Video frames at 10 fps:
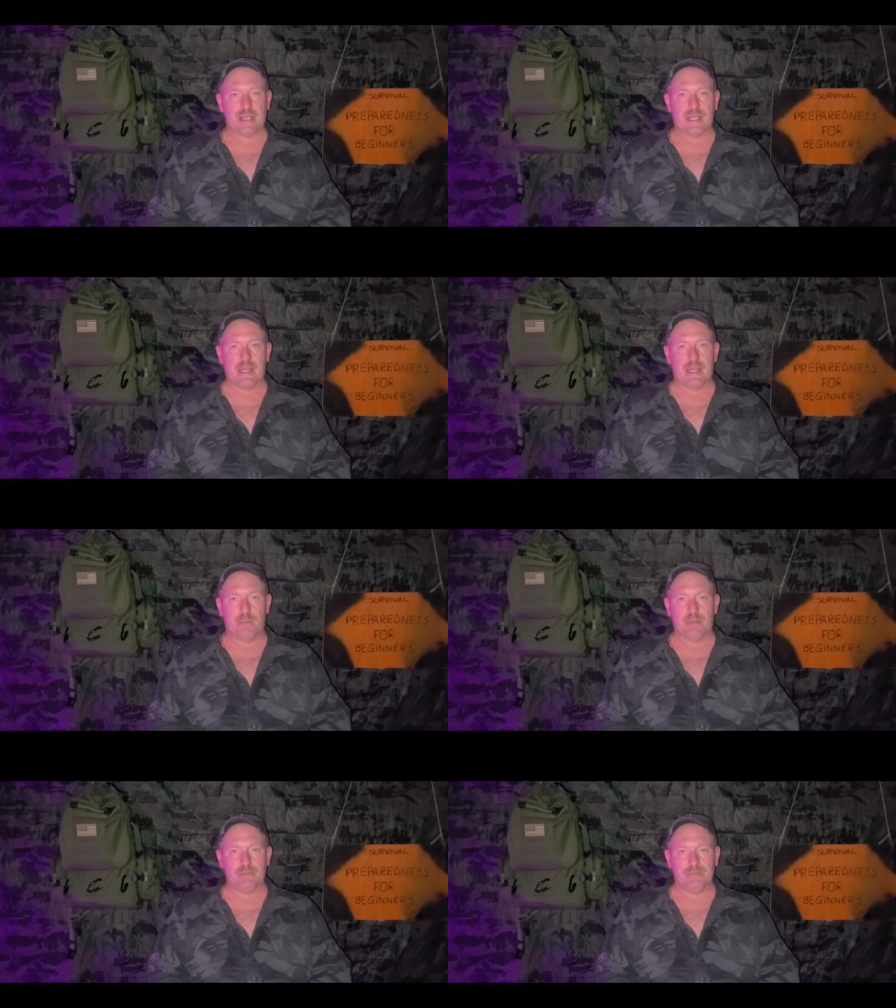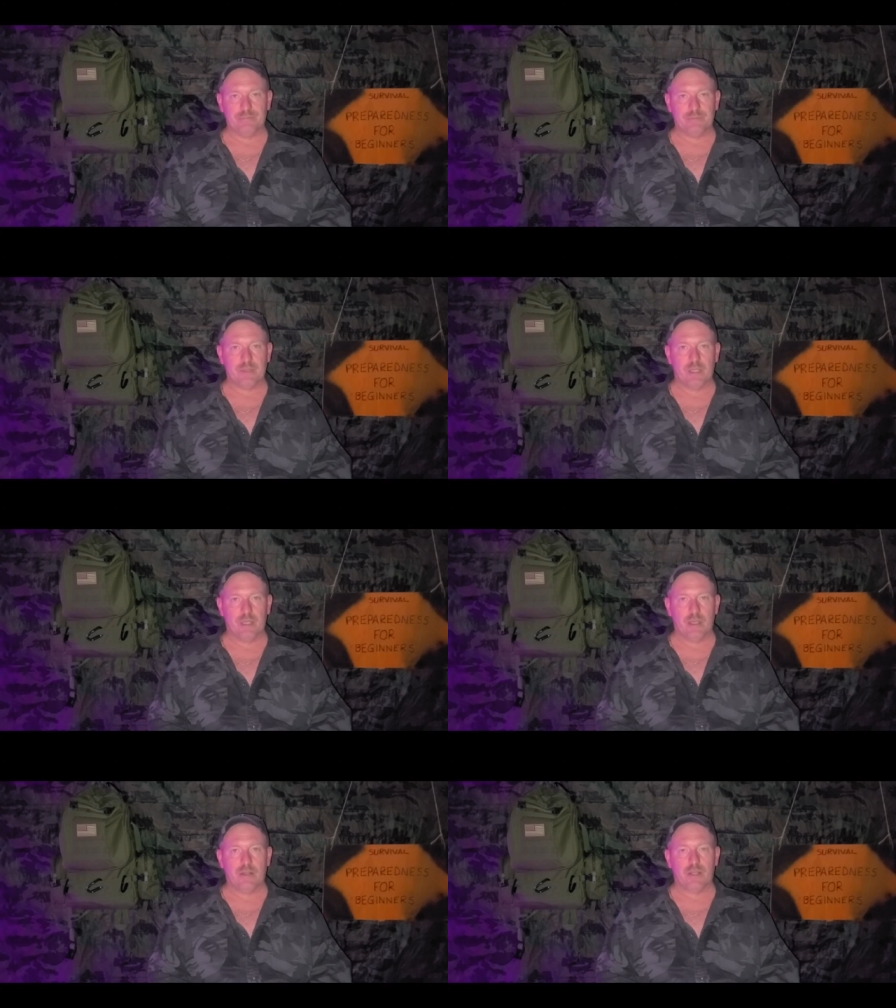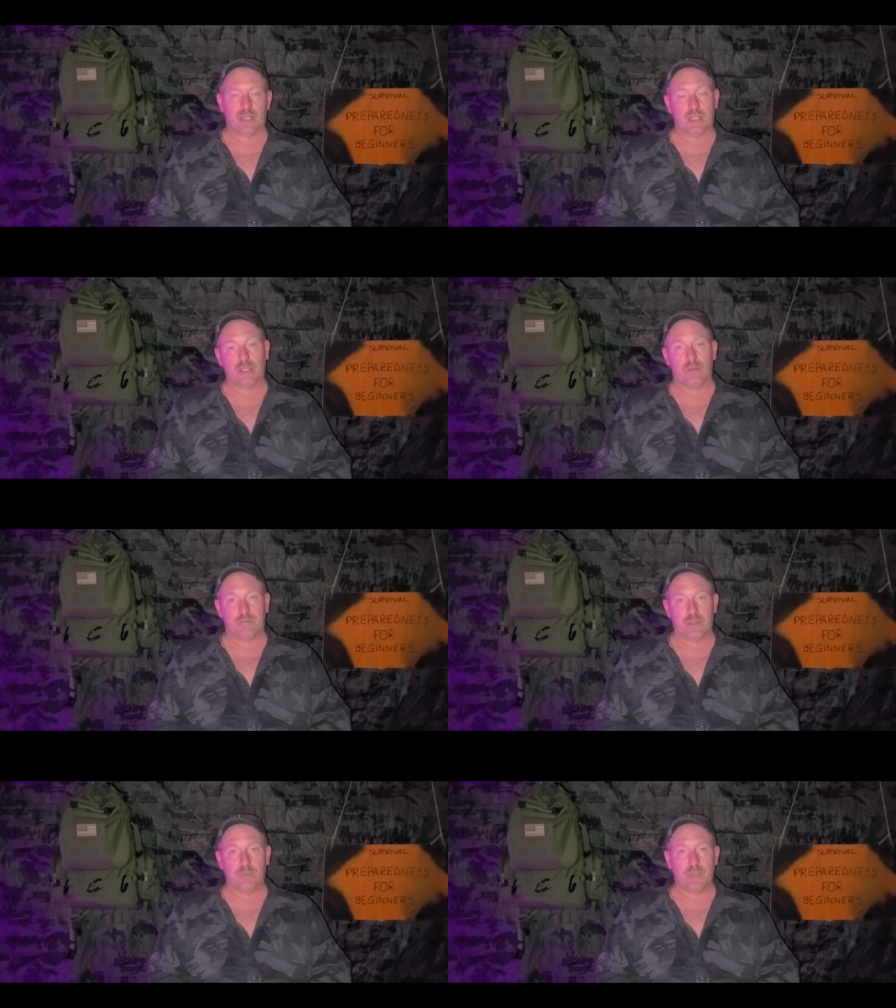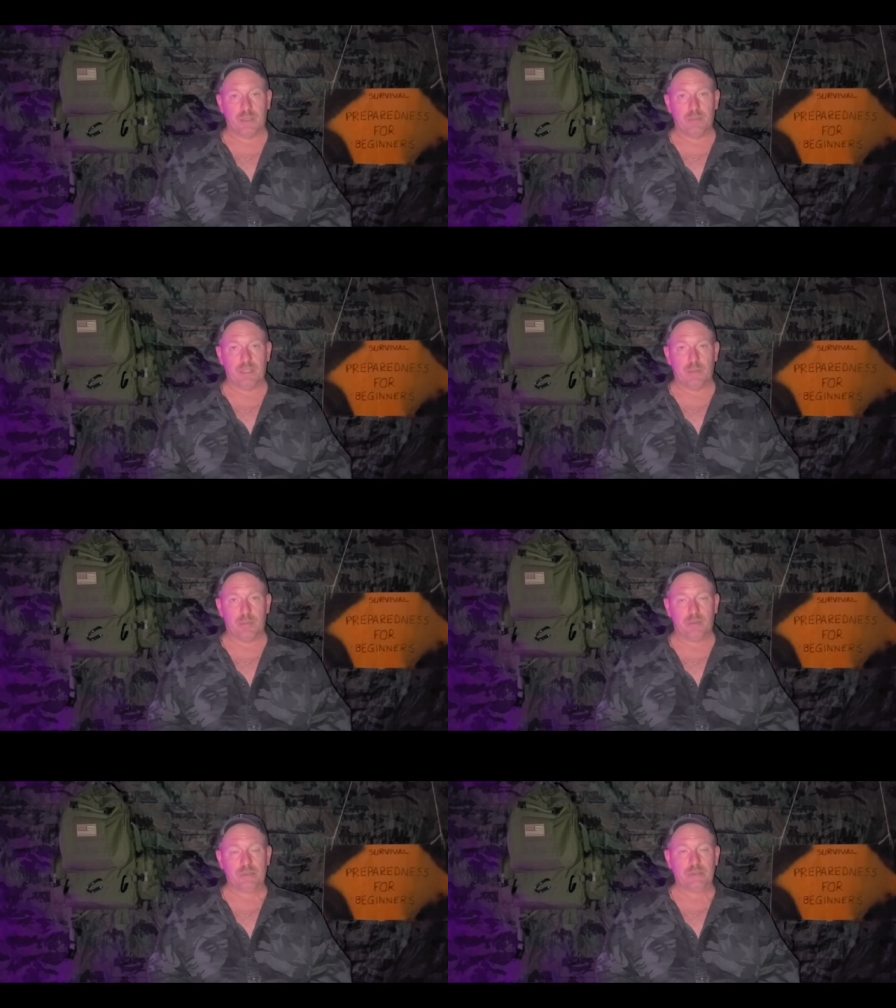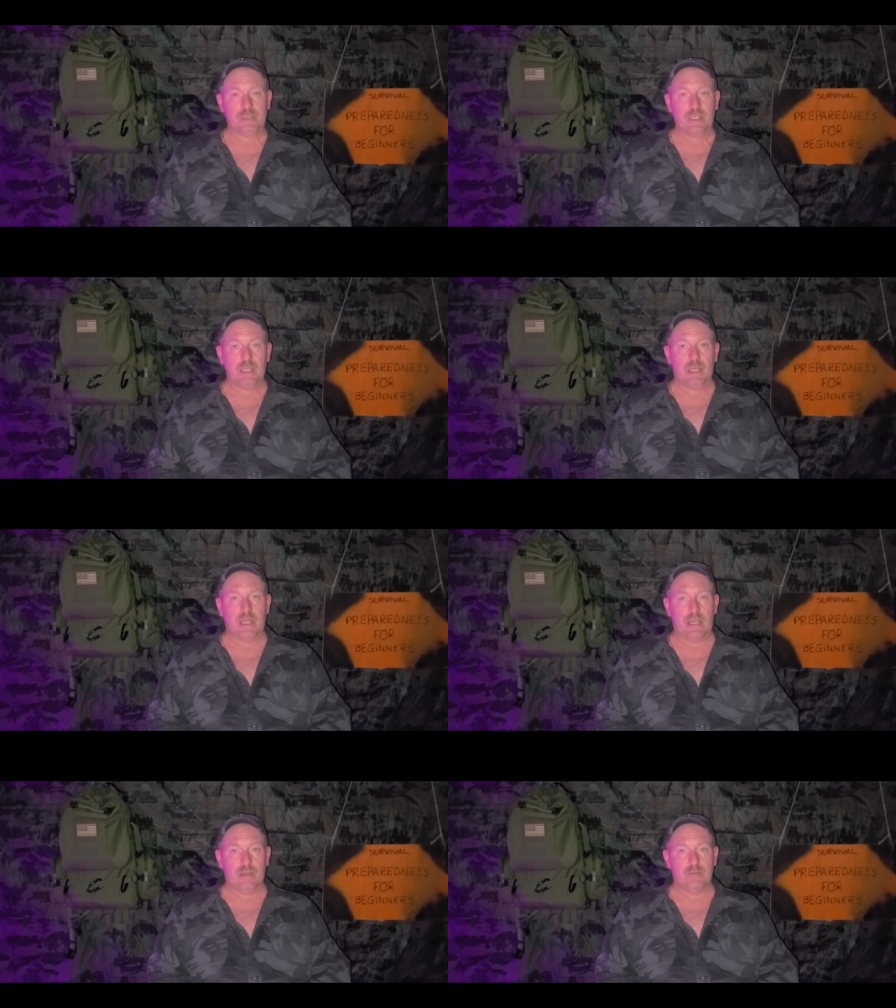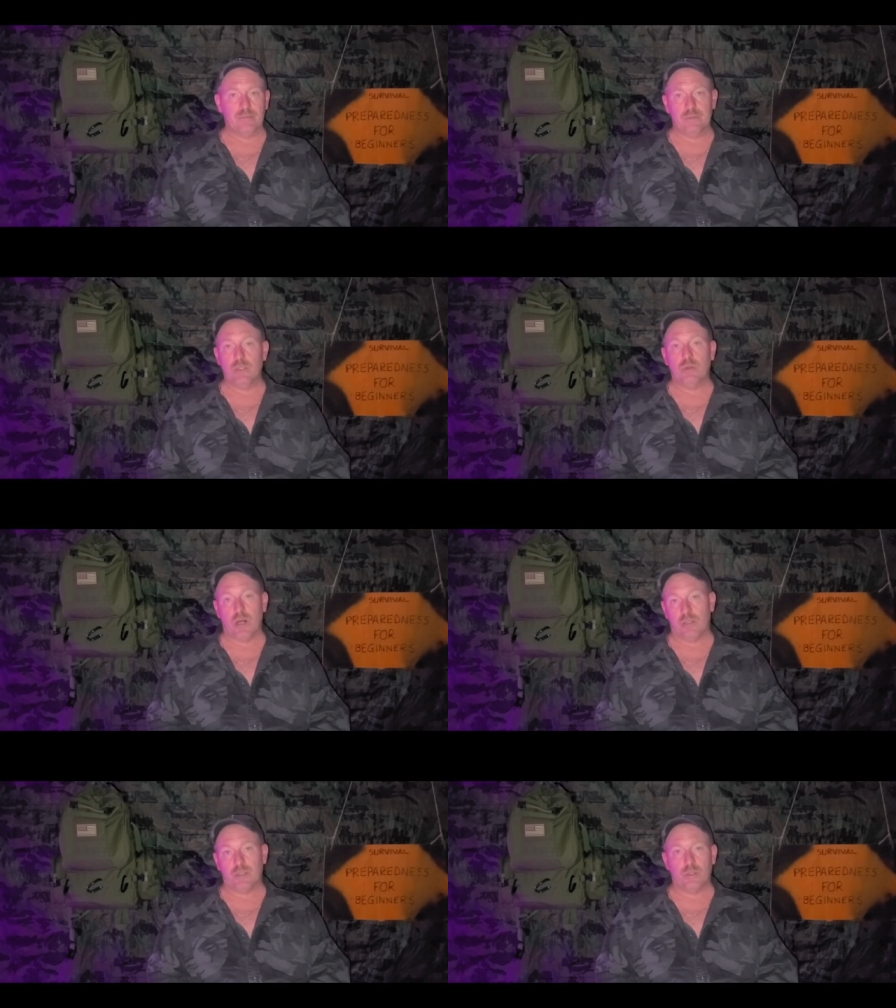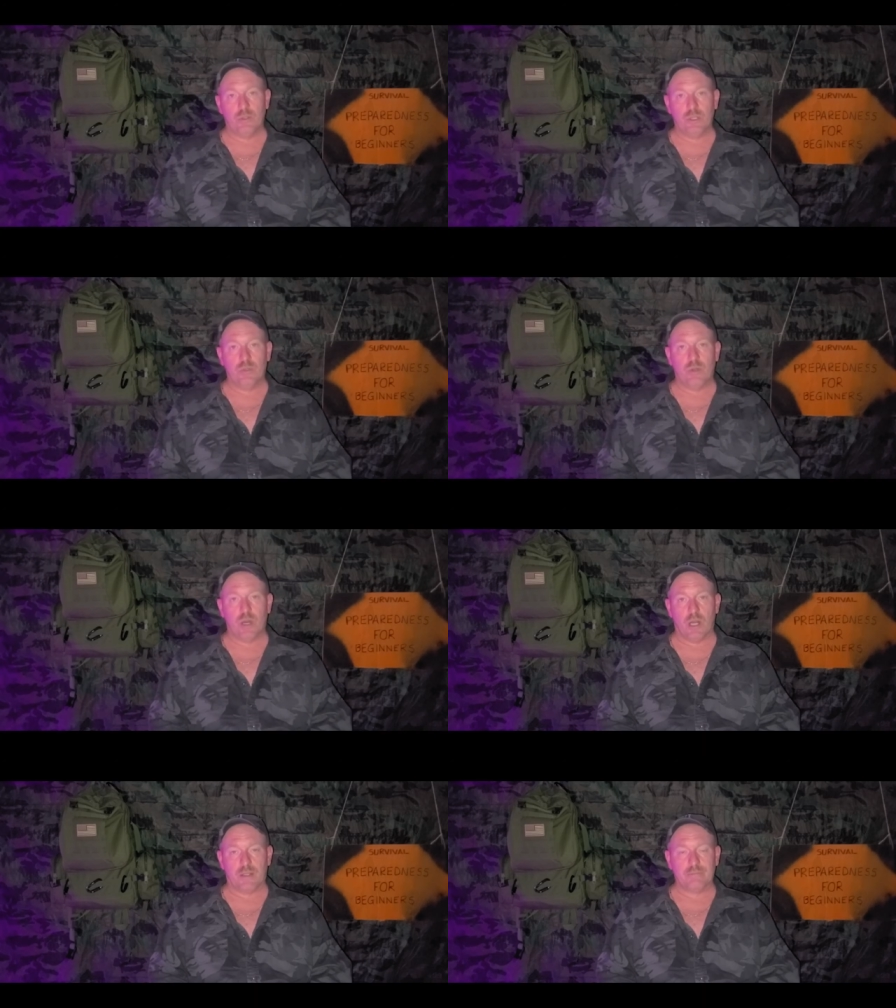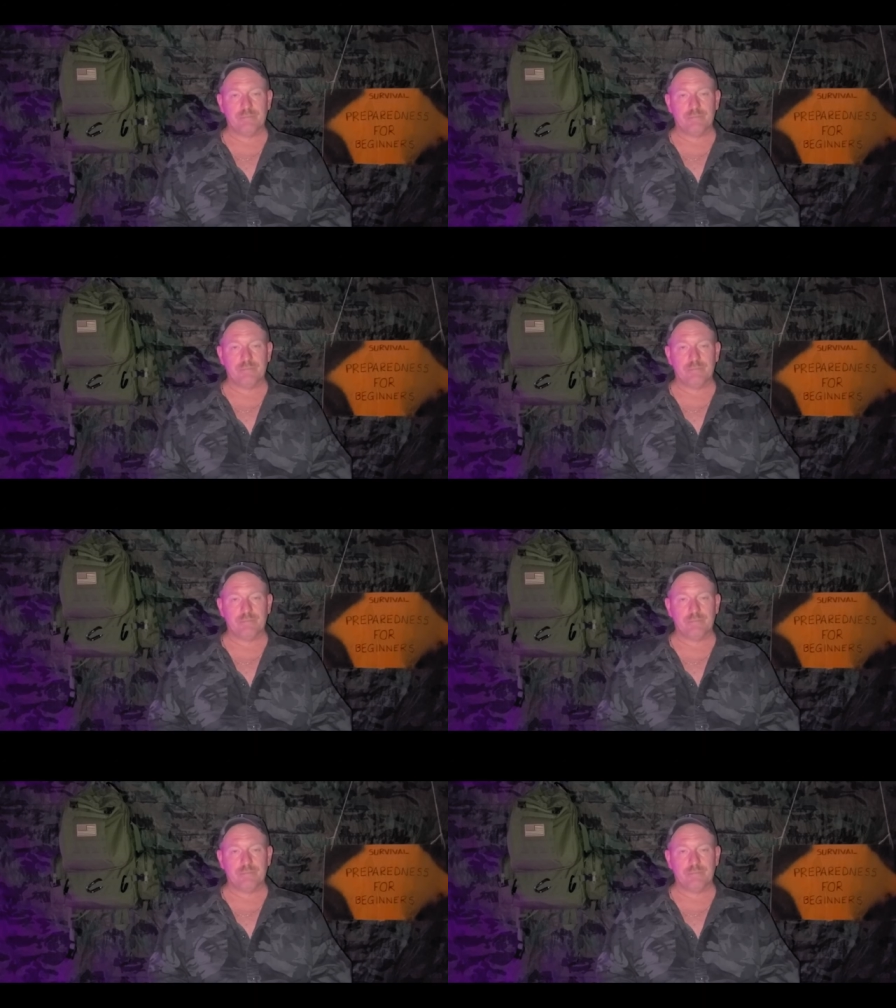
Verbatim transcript: going to happen. They're going to go for the big people, and you all know who you are.